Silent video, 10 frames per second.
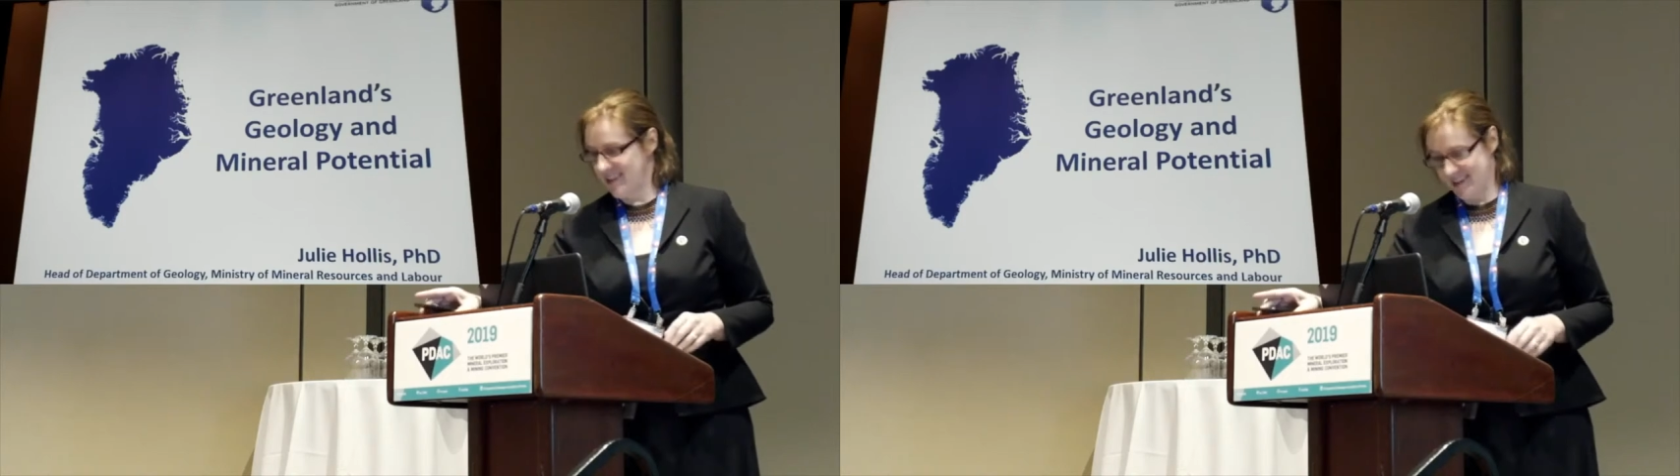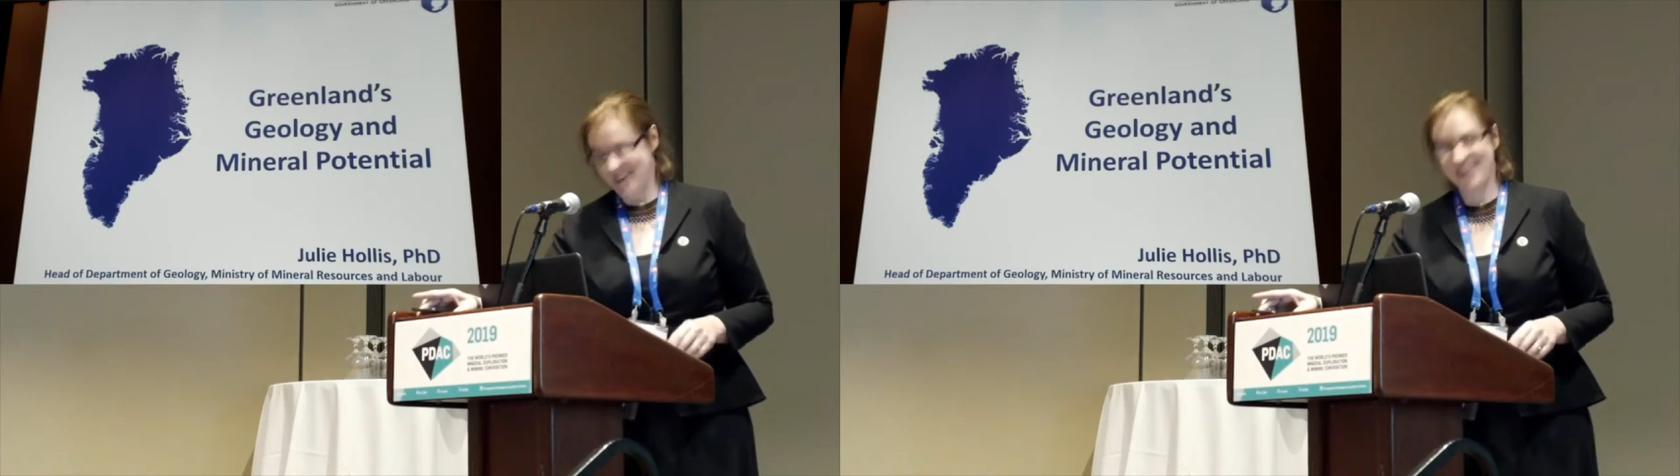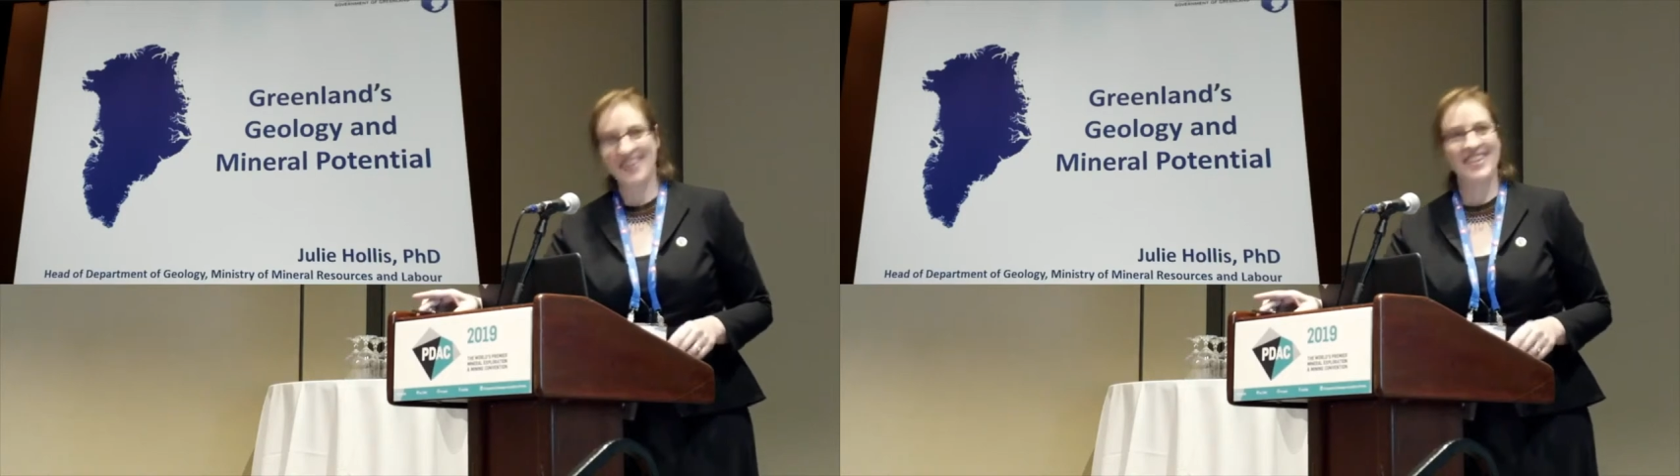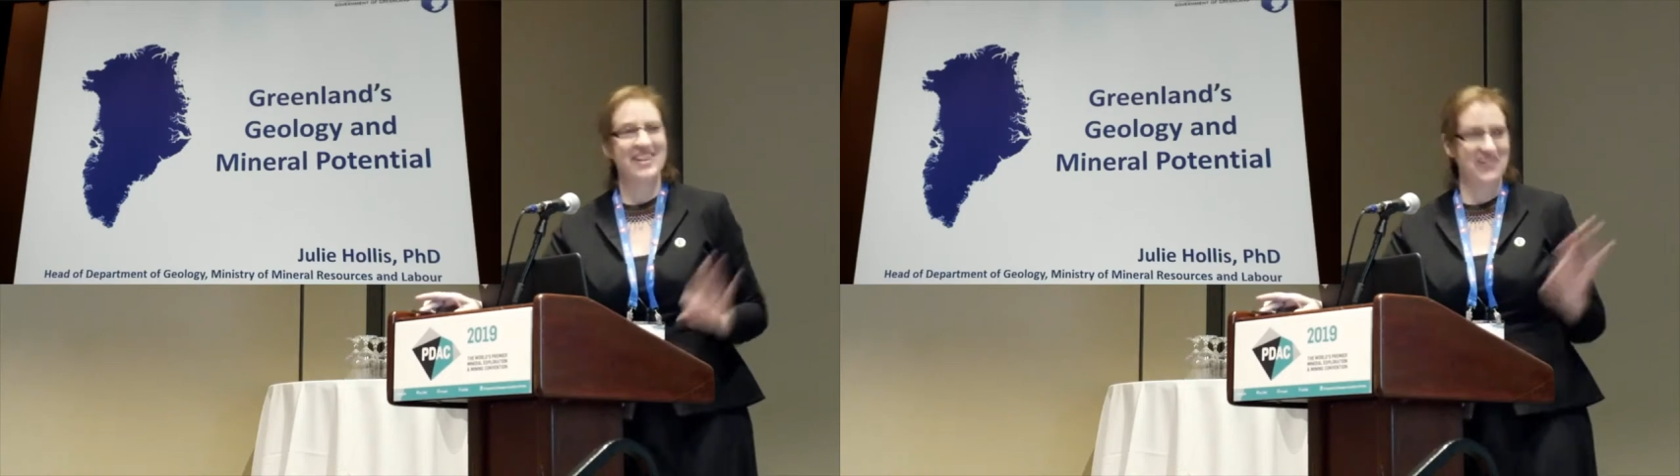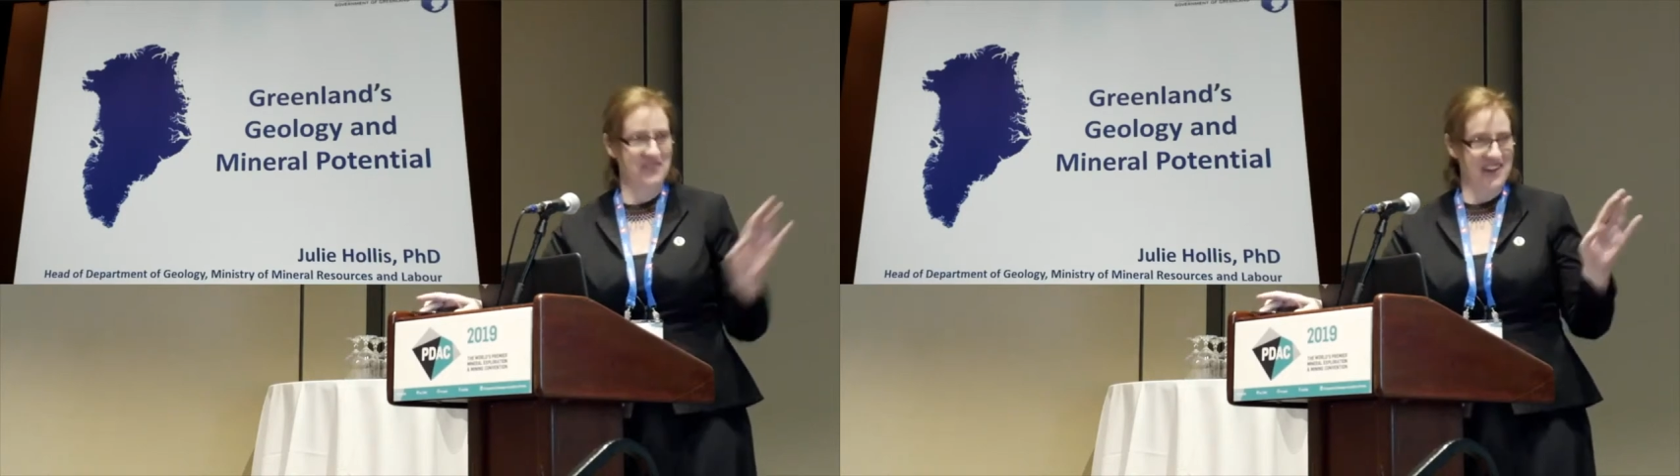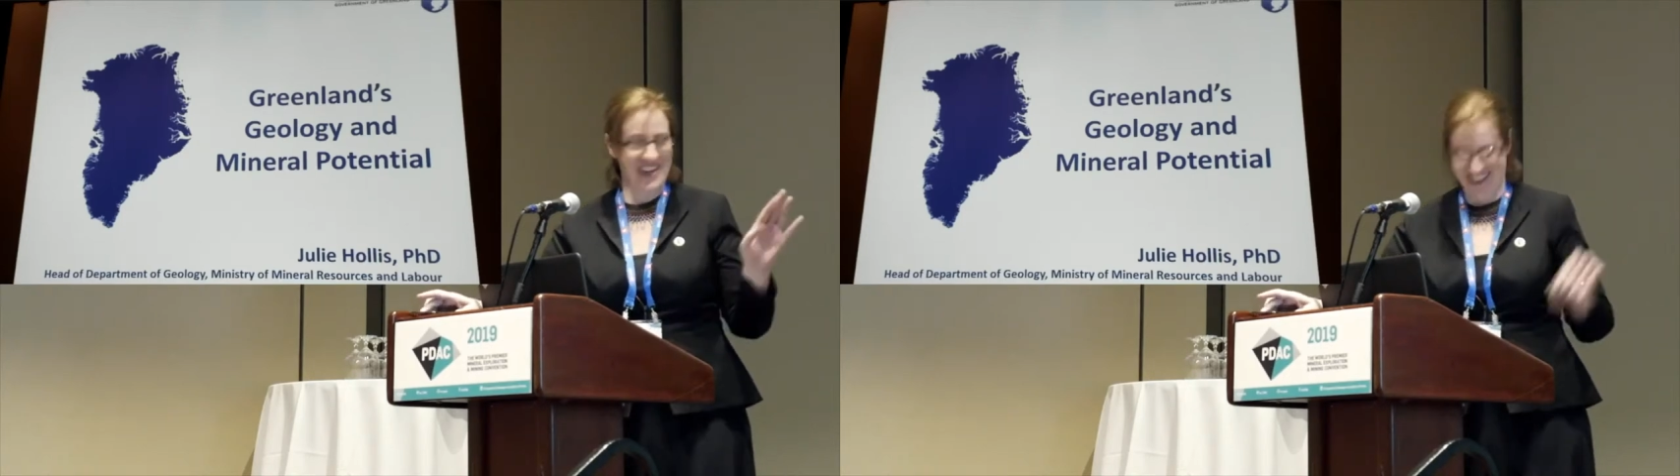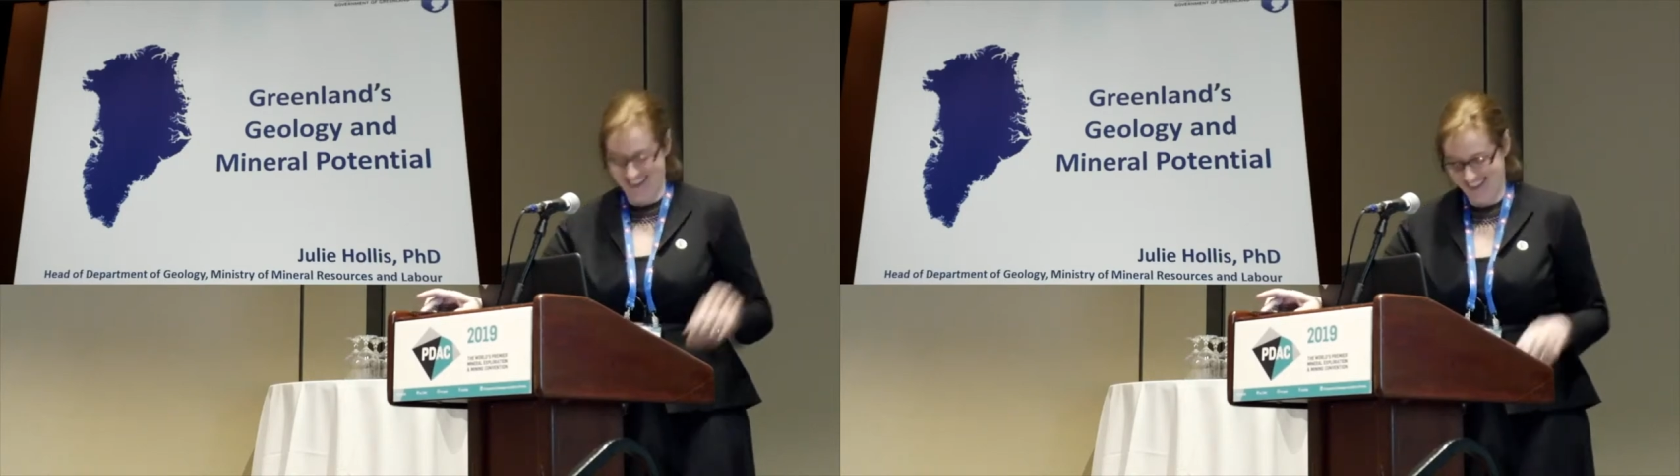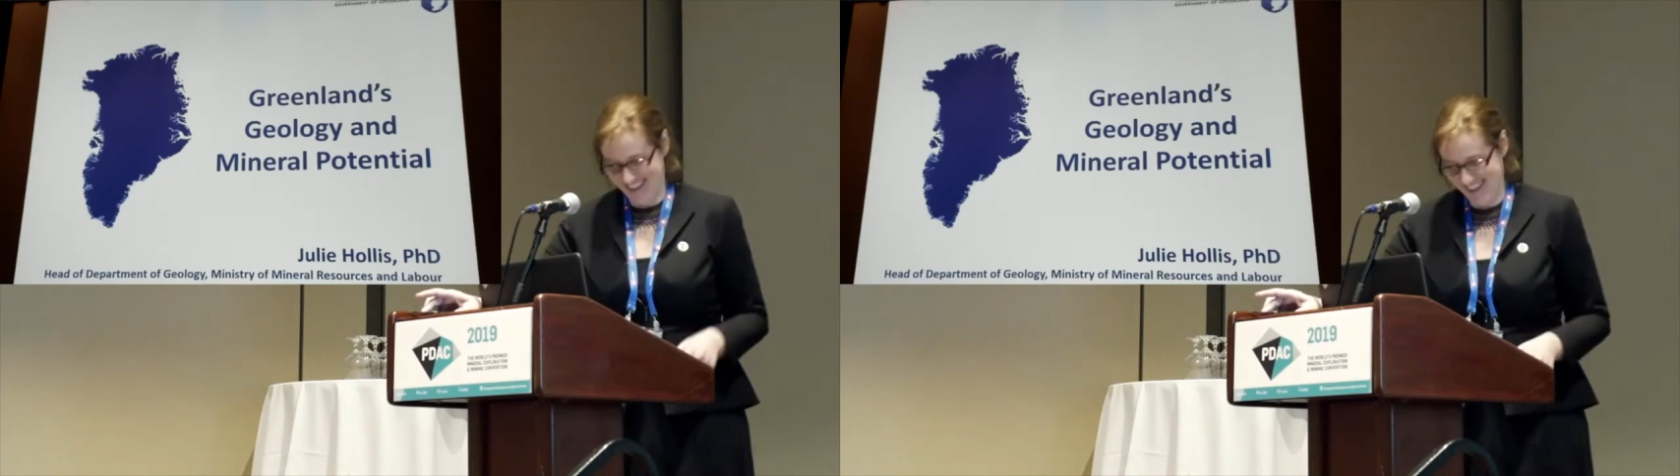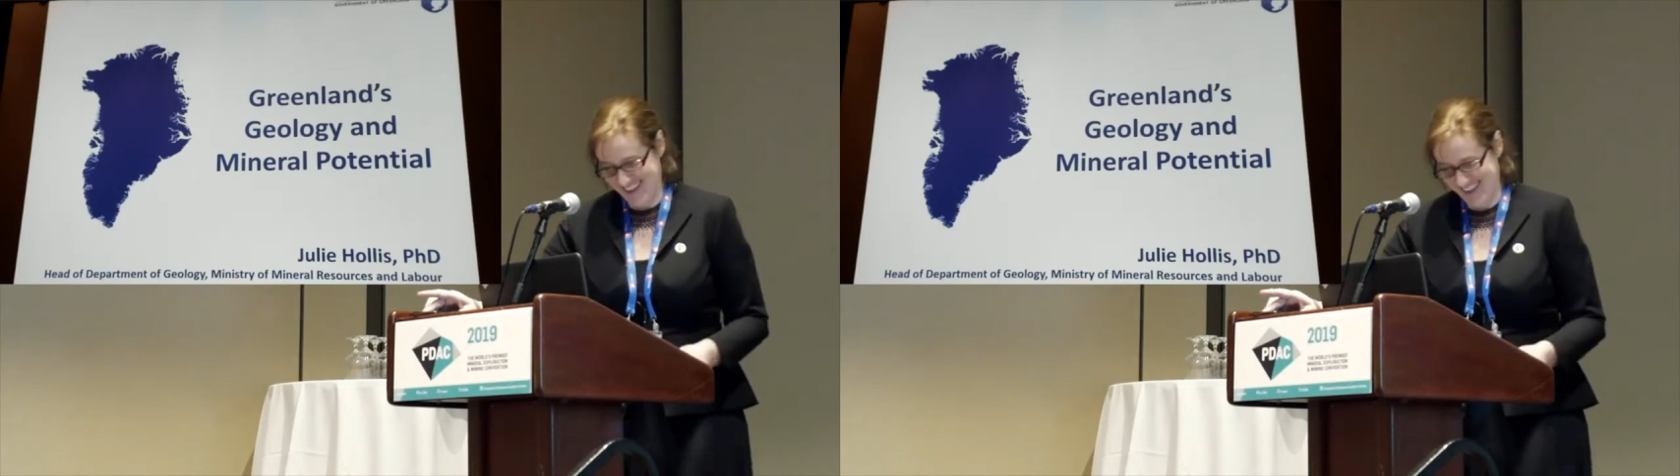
right, that's fine.